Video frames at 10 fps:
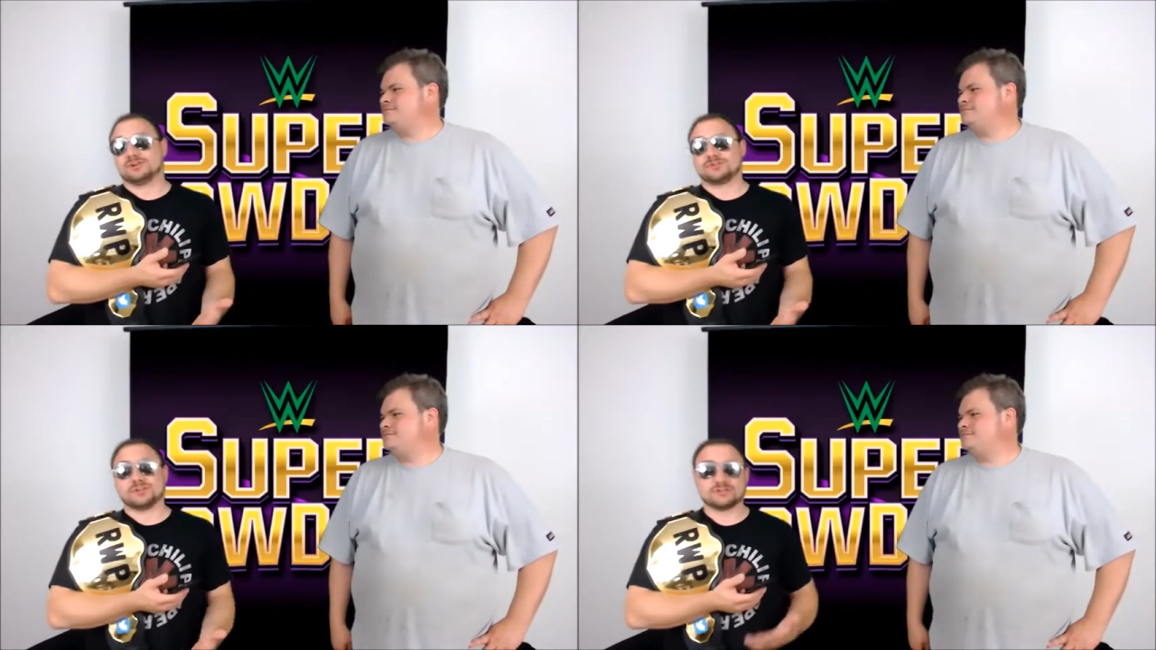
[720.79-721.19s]

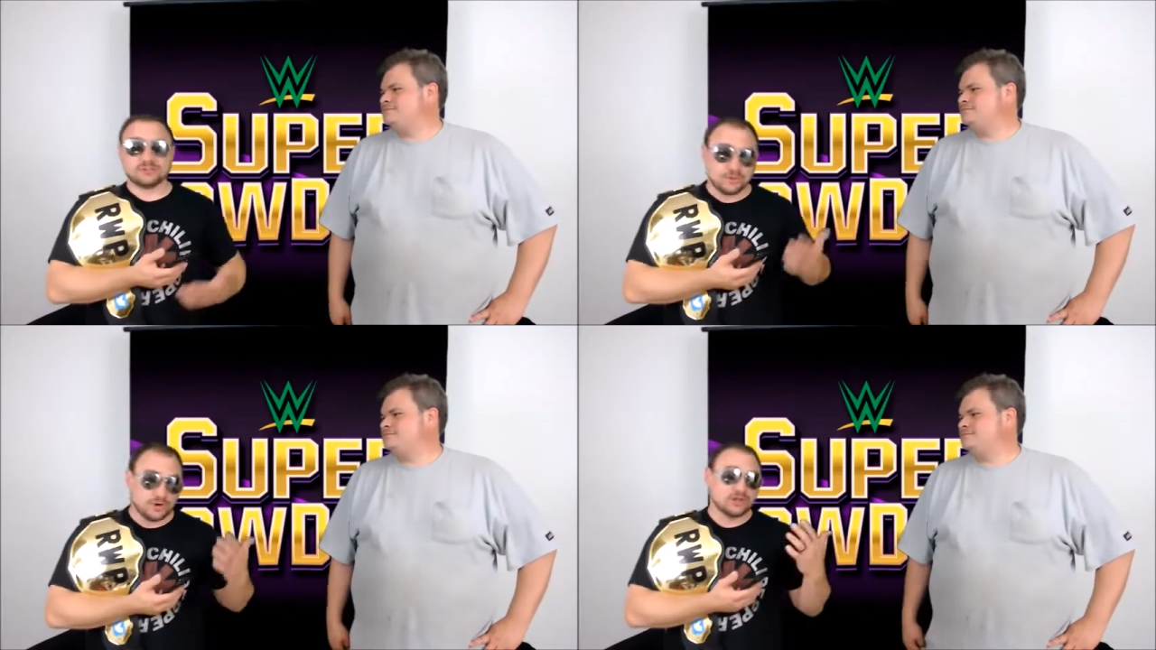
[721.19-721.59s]
Speaker 1: looks like. So
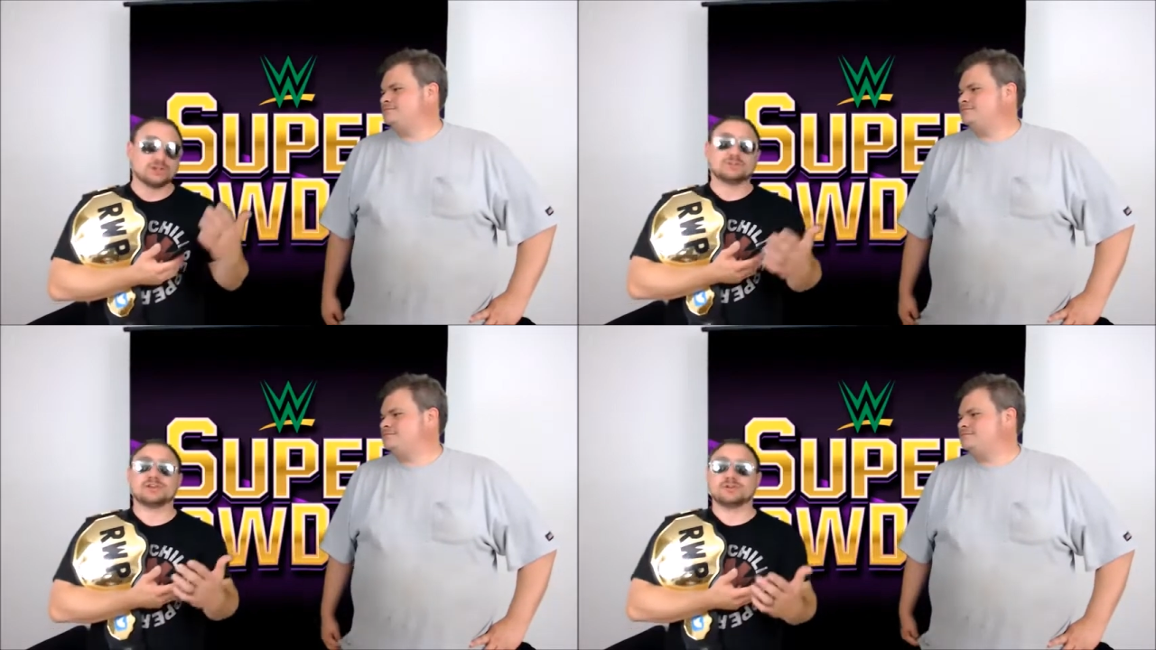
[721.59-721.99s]
we're going to
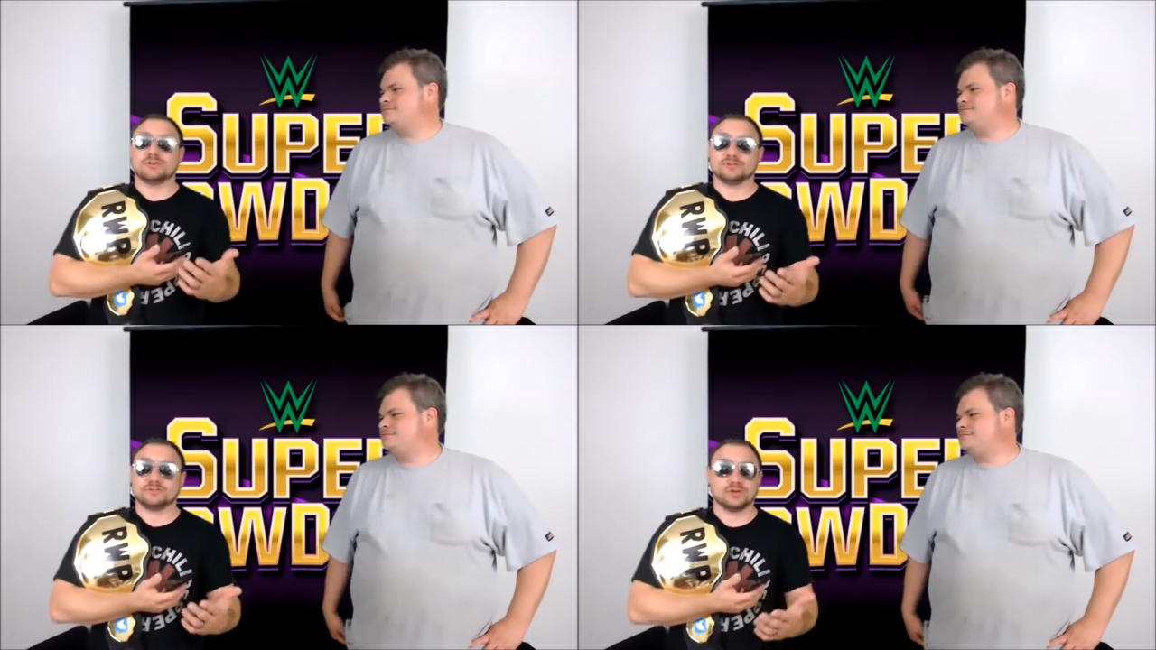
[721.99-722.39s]
continue
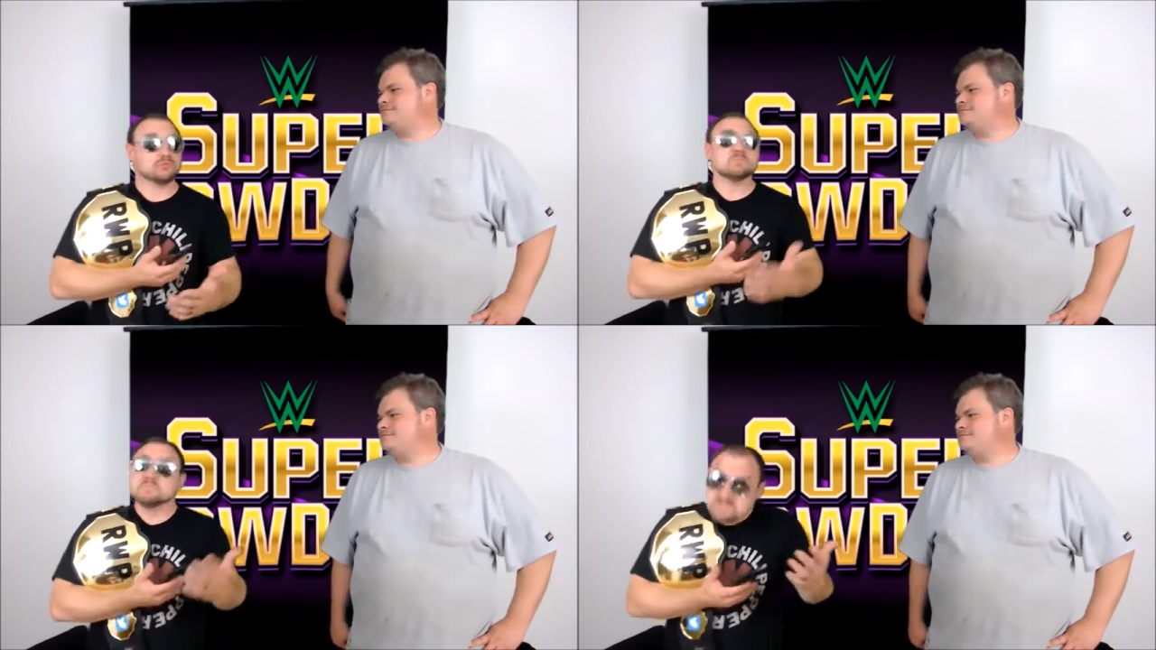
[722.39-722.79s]
this feud.
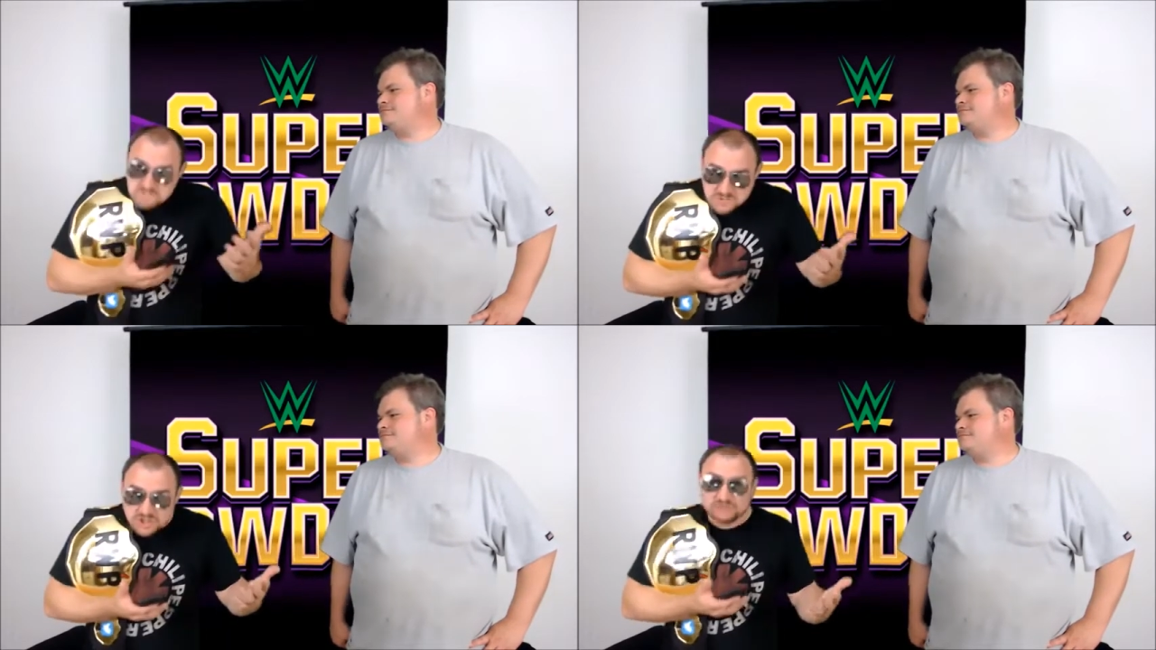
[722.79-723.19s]

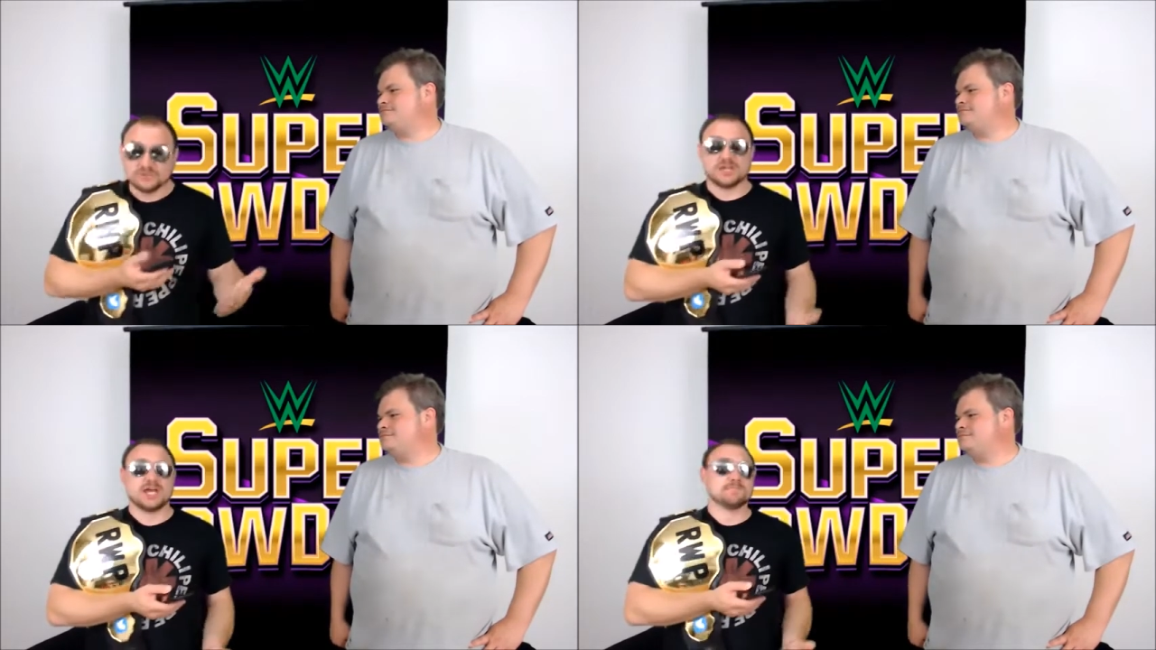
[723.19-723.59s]
Good for
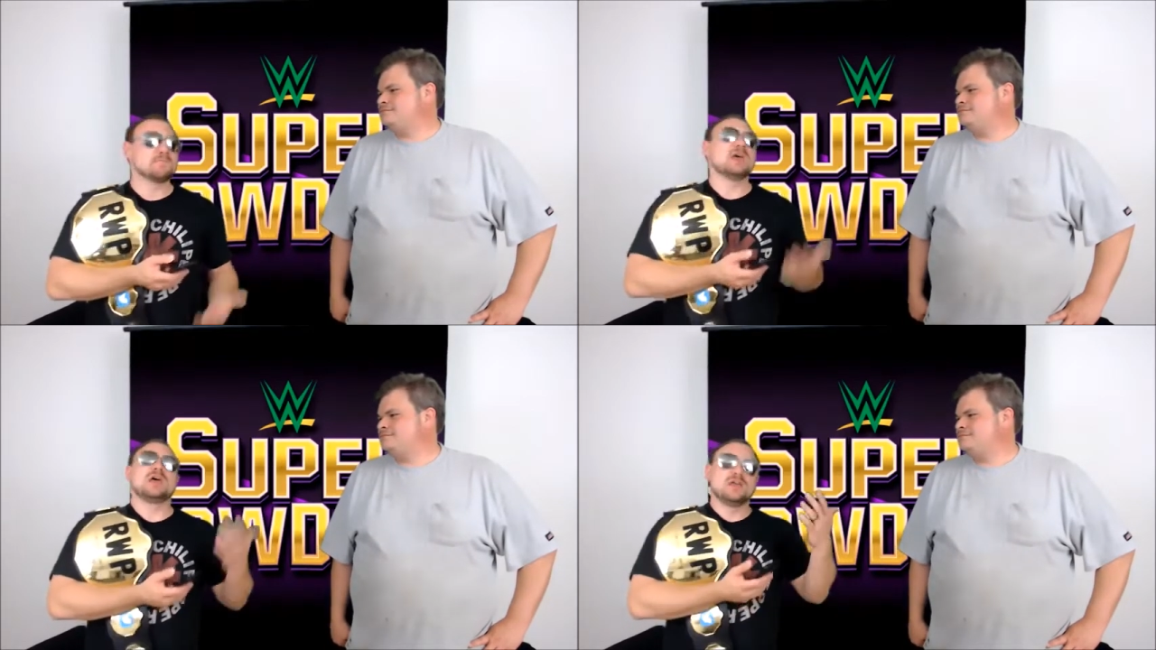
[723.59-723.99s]
them.
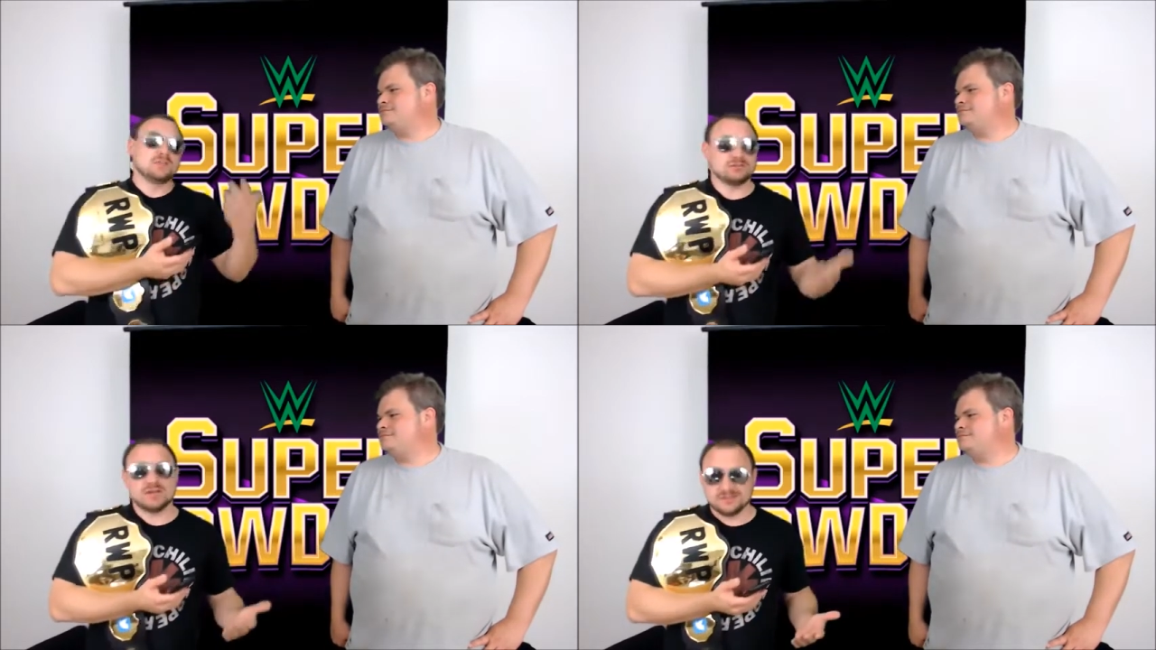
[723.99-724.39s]

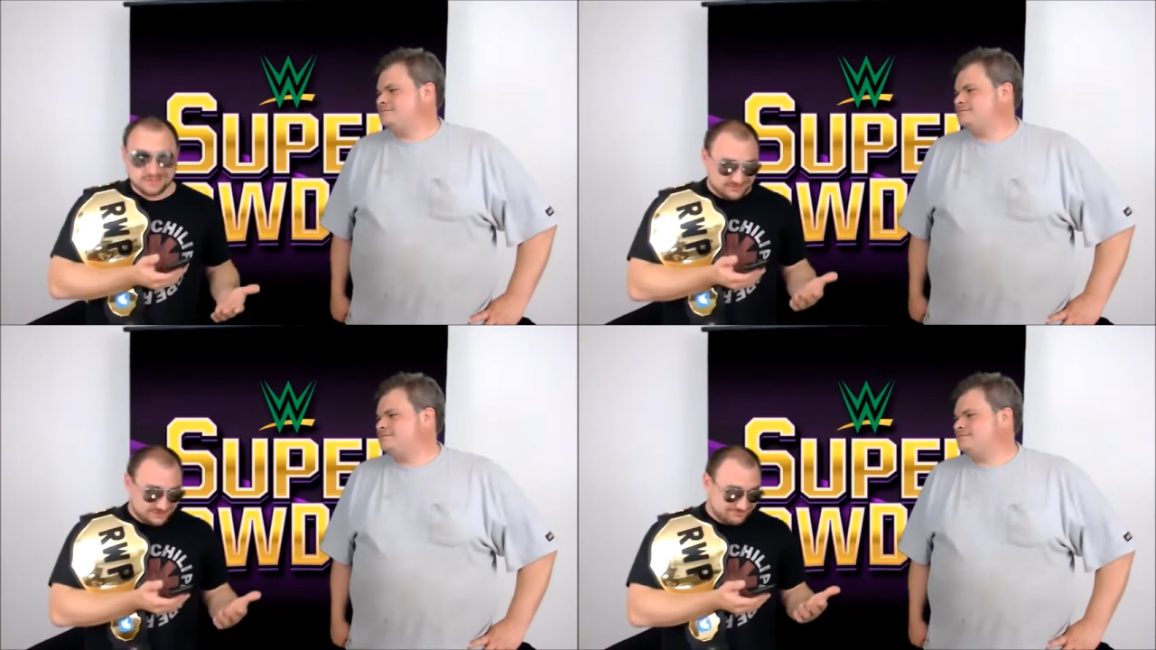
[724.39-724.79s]

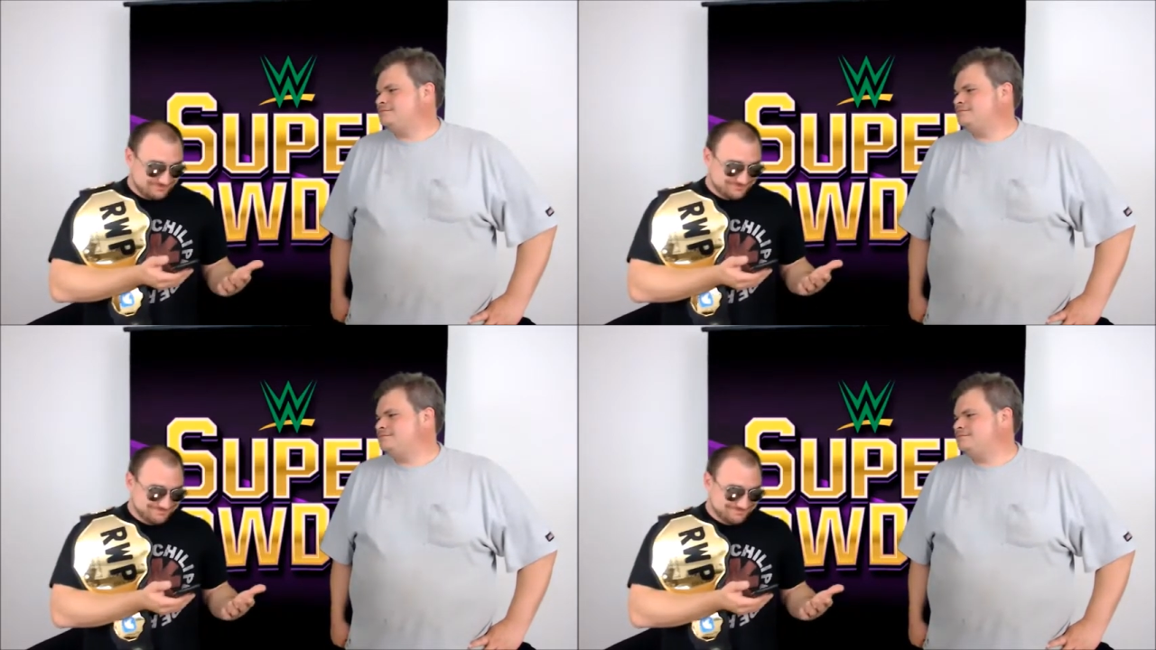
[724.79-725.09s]
This